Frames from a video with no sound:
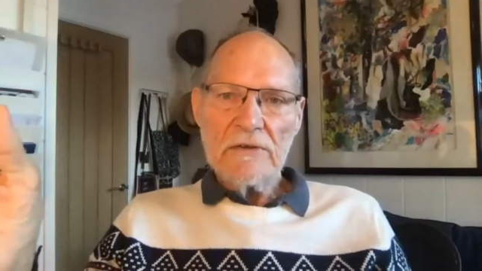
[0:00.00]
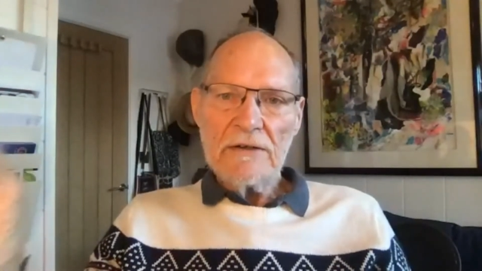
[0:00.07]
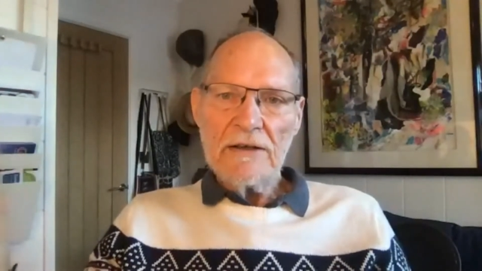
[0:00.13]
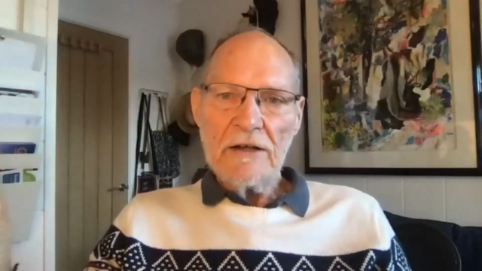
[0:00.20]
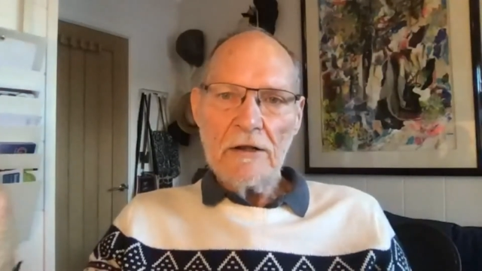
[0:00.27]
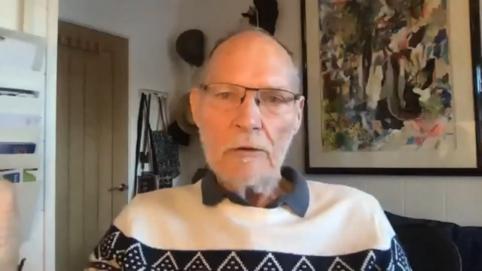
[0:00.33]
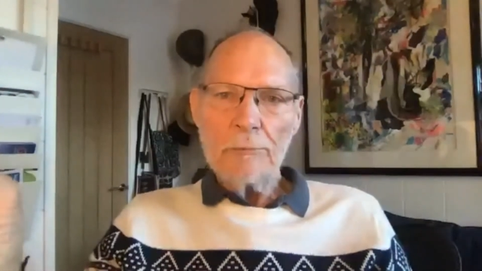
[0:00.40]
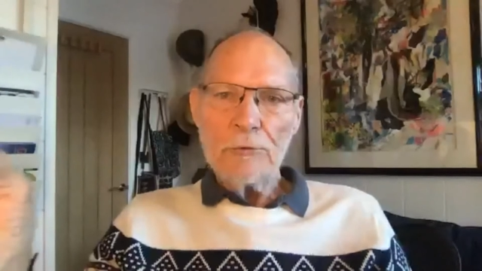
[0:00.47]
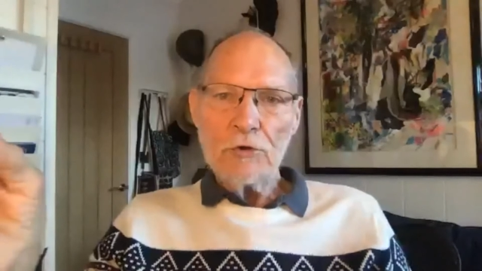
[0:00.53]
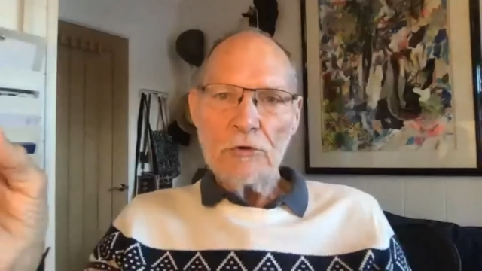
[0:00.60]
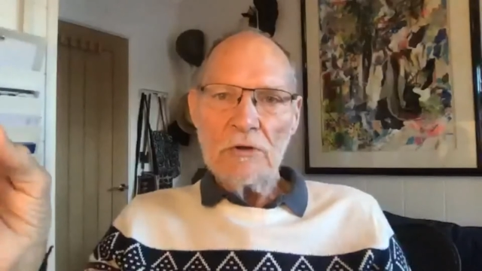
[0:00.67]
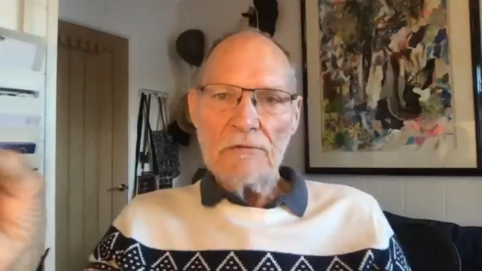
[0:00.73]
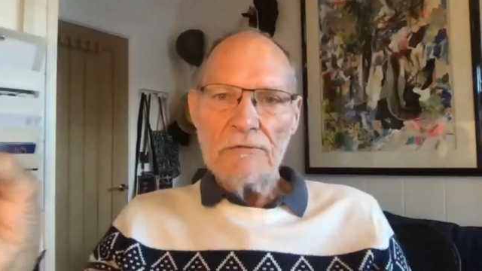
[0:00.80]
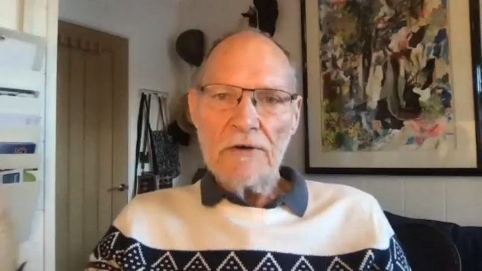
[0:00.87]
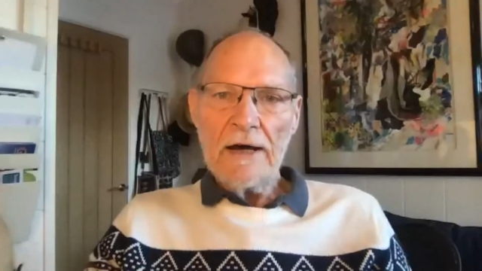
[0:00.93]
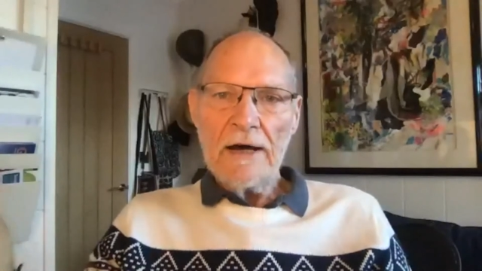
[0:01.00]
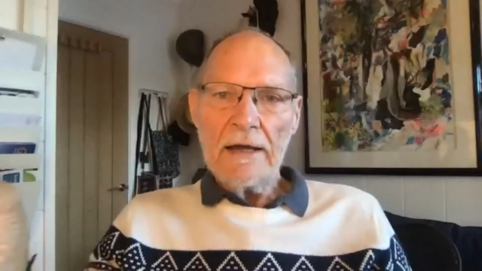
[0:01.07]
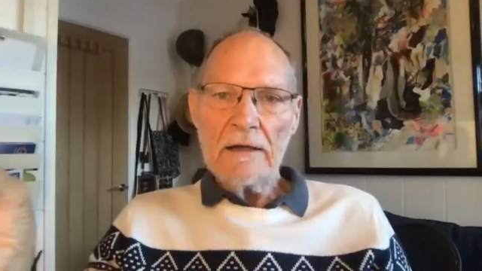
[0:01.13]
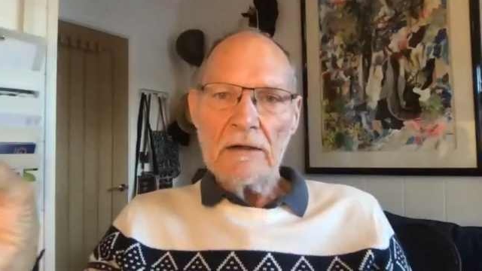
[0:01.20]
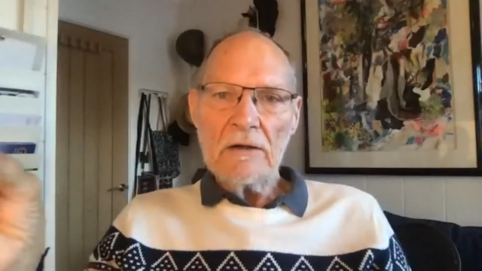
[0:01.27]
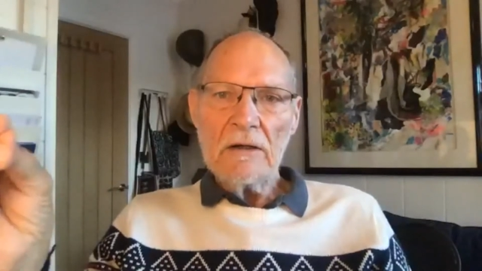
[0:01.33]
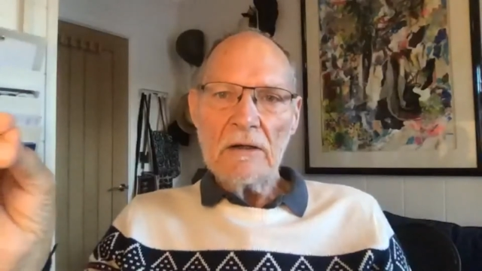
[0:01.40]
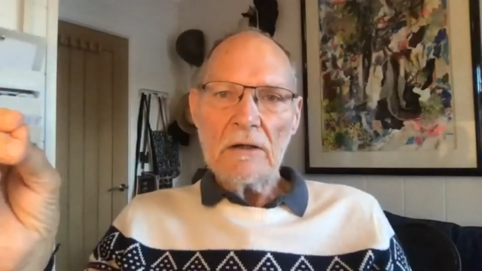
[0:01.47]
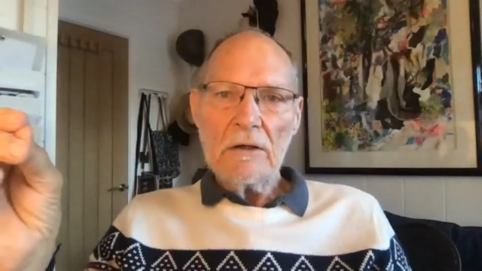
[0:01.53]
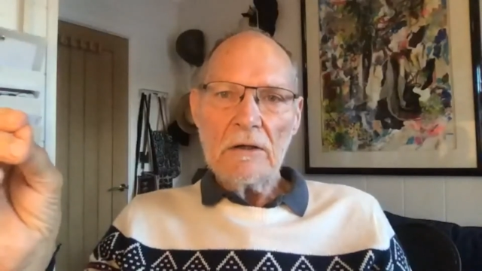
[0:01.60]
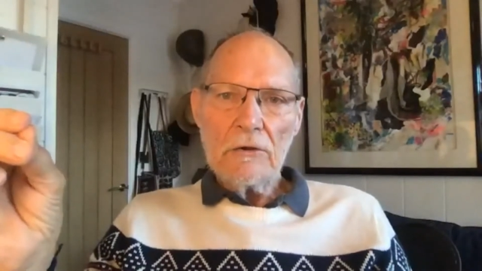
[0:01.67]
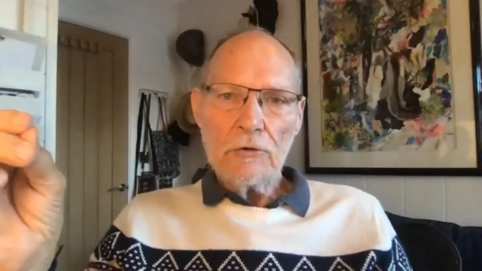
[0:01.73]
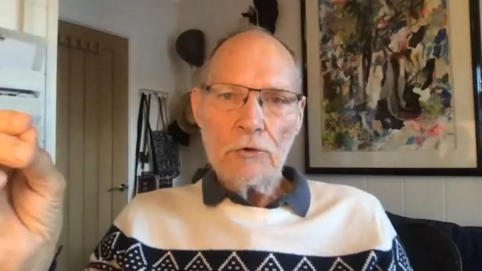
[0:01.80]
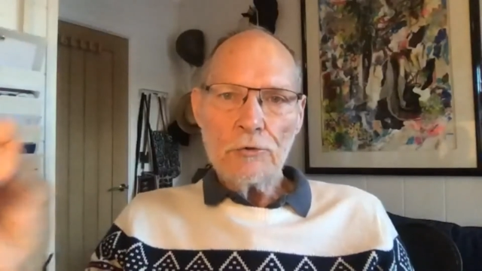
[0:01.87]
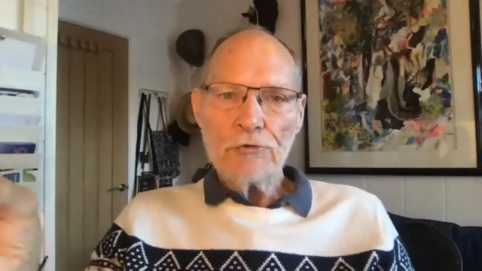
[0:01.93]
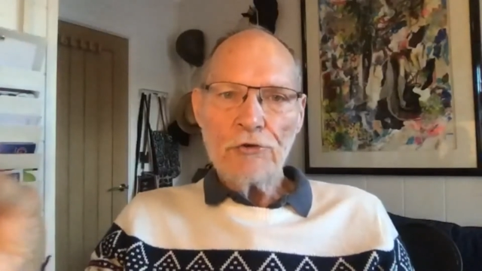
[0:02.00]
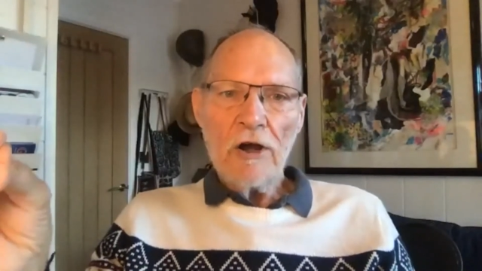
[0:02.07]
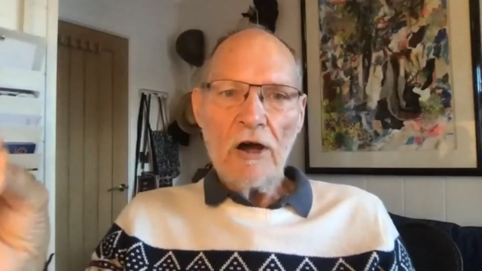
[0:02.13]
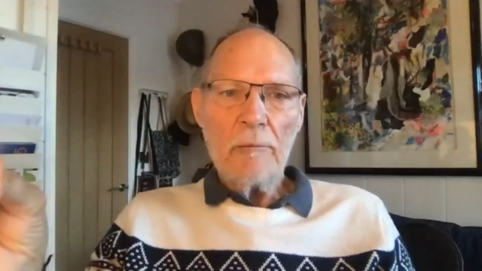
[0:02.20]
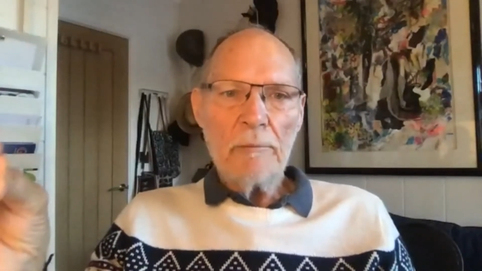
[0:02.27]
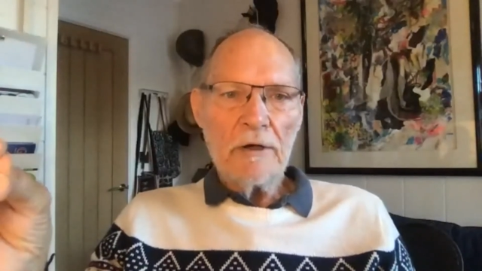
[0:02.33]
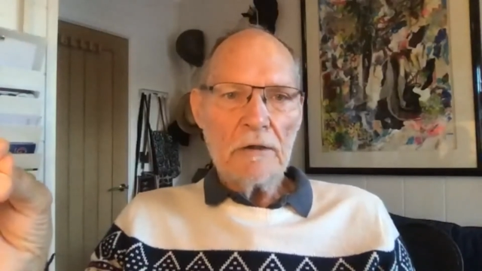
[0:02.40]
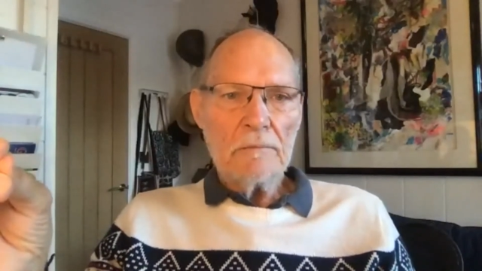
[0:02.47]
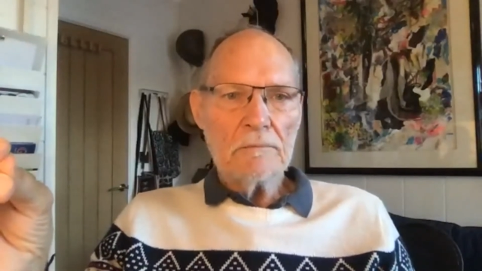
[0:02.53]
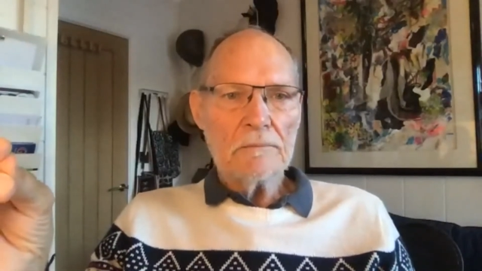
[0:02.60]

that help you define your drama.